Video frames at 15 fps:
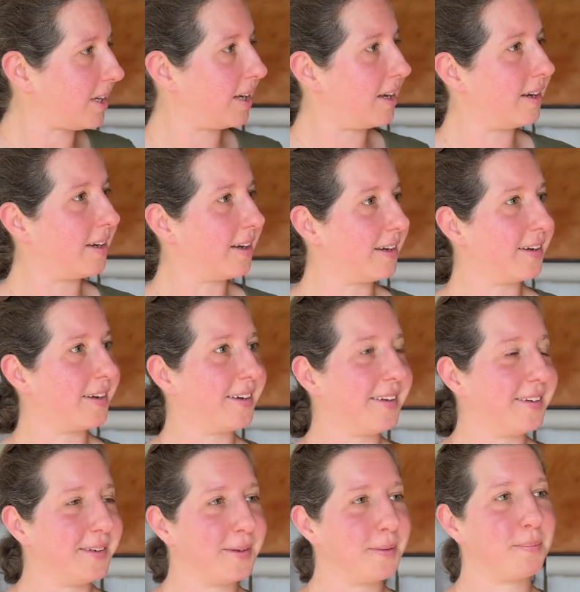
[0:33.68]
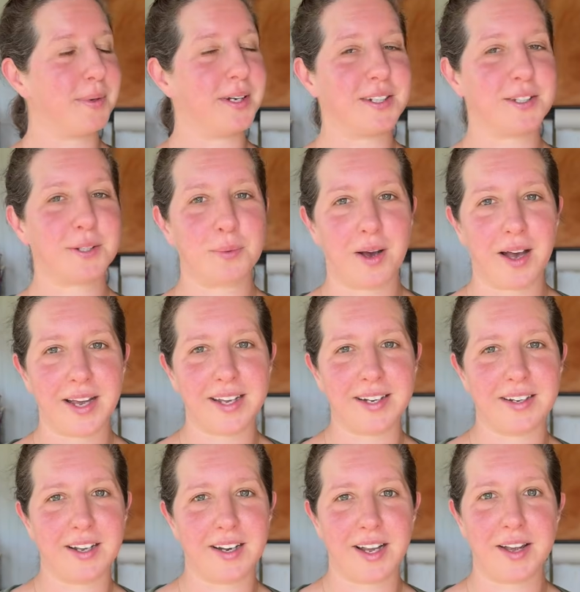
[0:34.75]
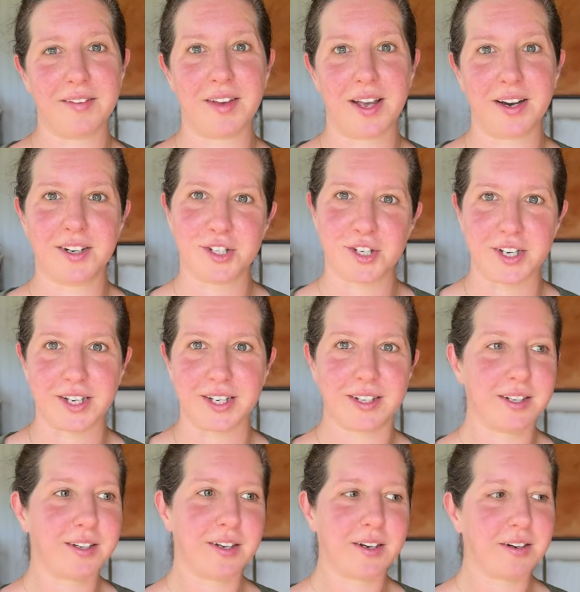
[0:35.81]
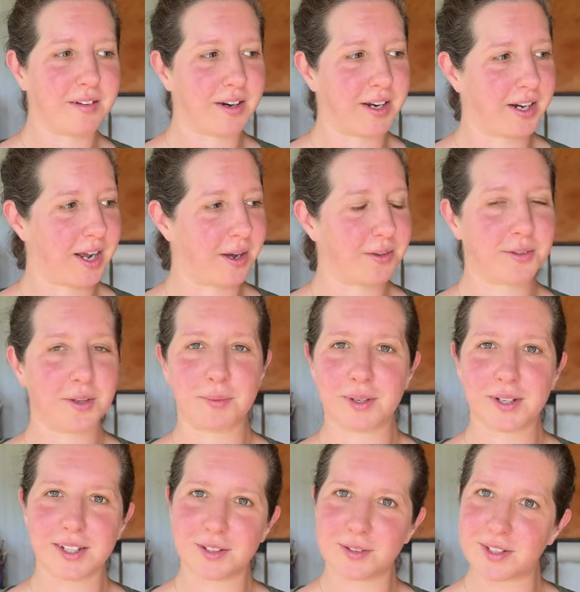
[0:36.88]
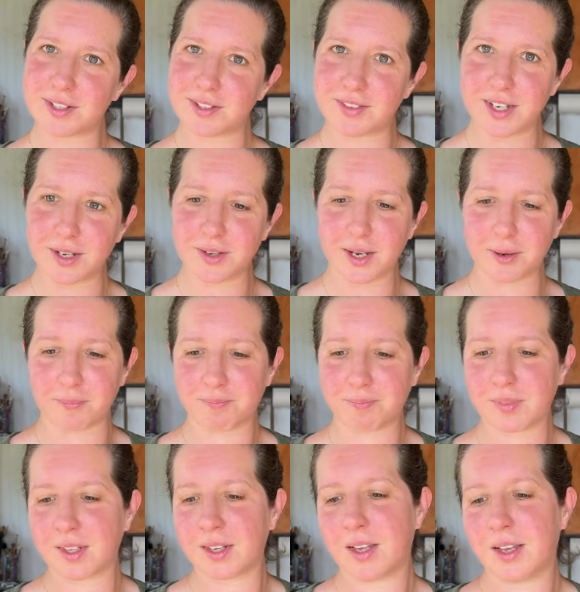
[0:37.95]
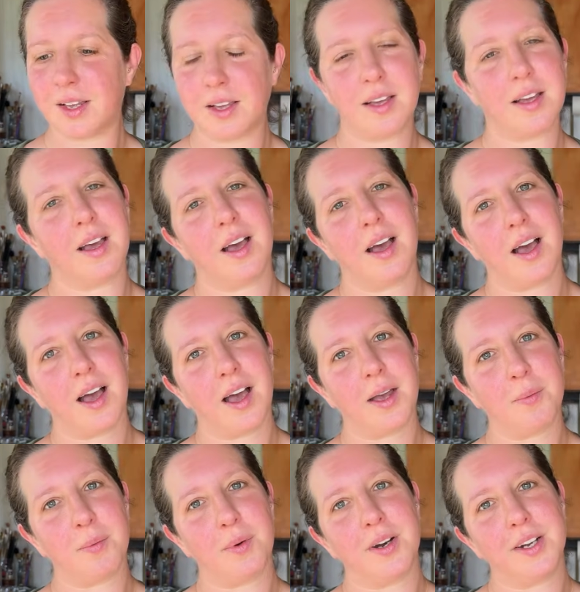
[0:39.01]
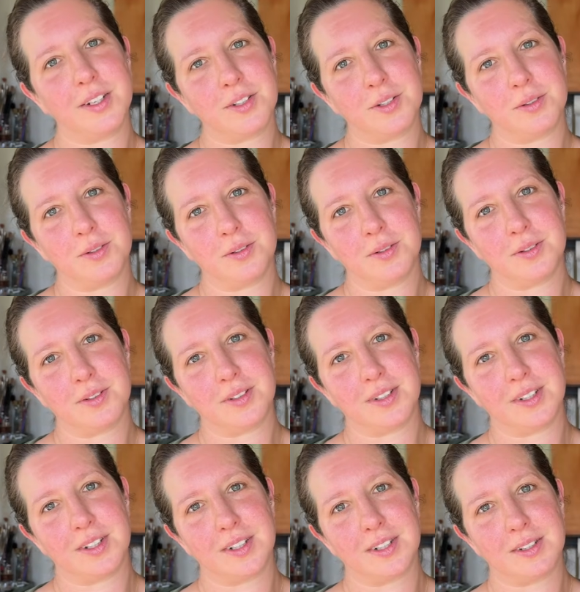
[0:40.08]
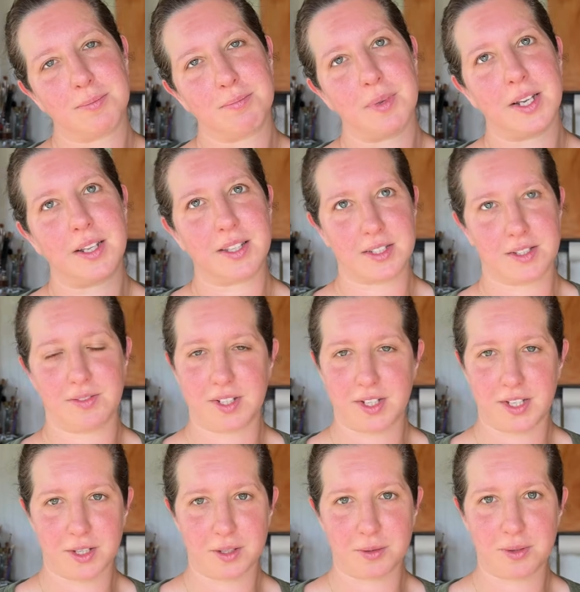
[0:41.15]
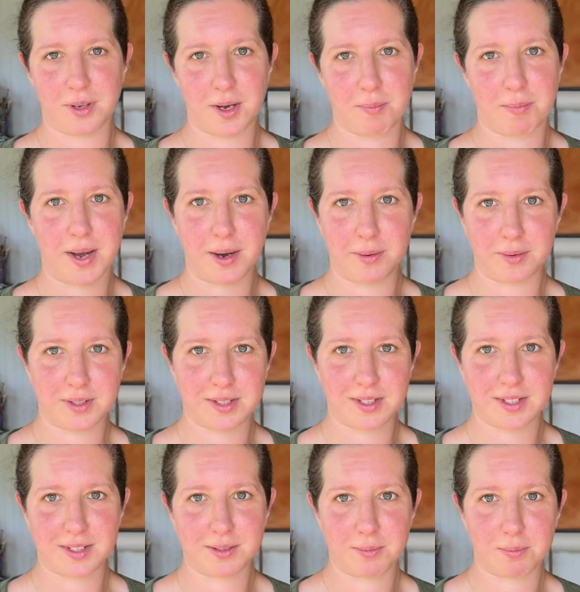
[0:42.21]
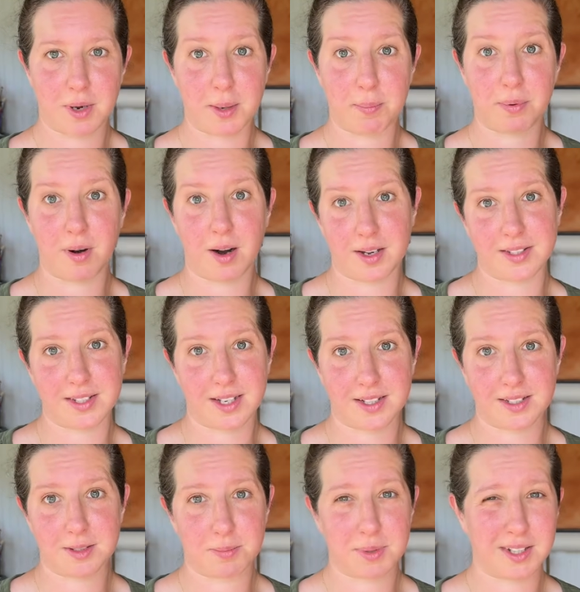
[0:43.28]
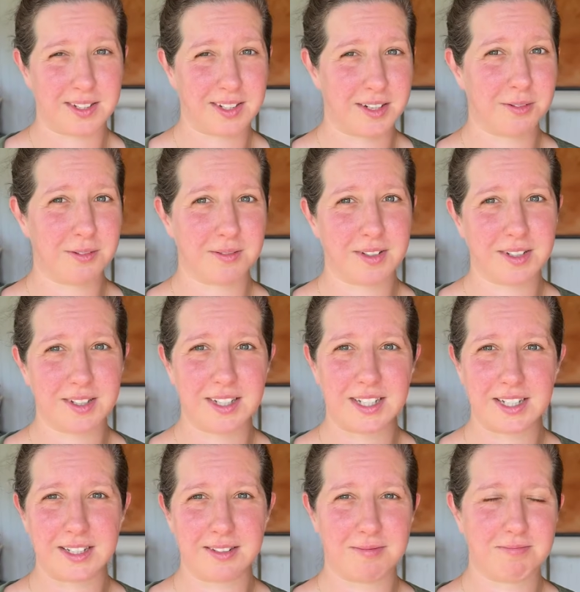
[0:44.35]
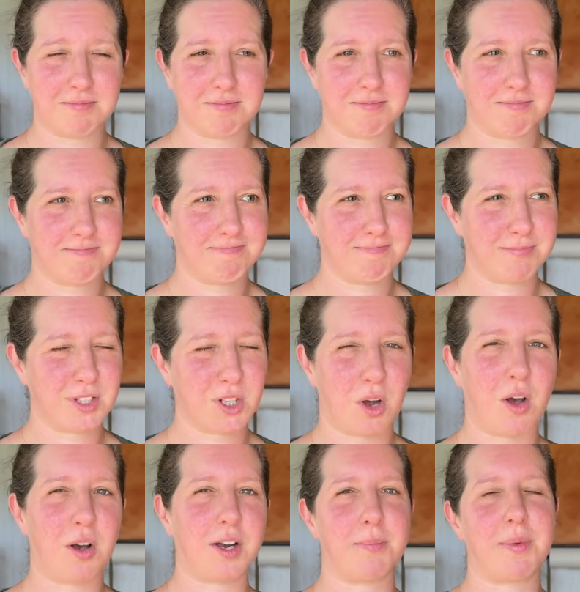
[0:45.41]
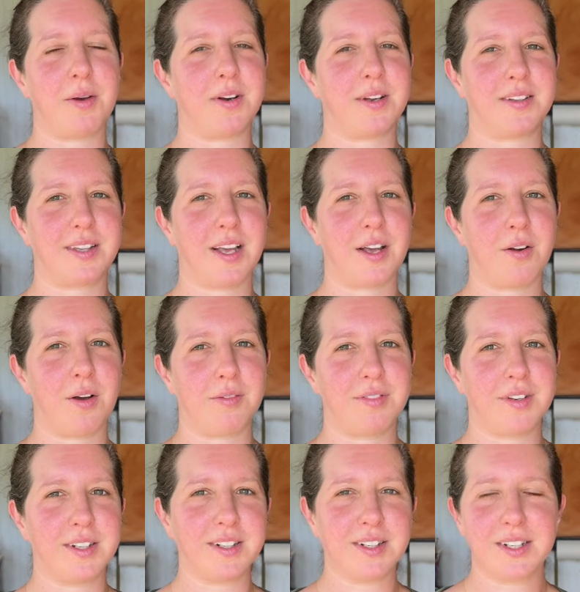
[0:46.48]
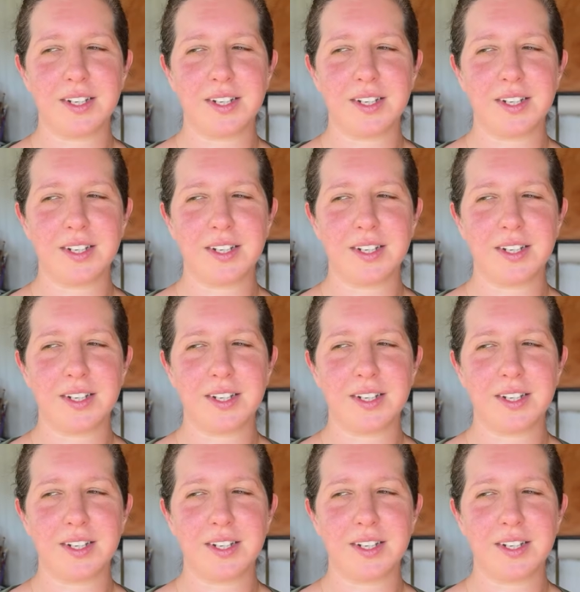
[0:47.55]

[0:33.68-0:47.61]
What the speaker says: But it's quiet and I have energy right now, so I'm going to do this video now. I wanted to make this video about my process because I don't really talk about it that often,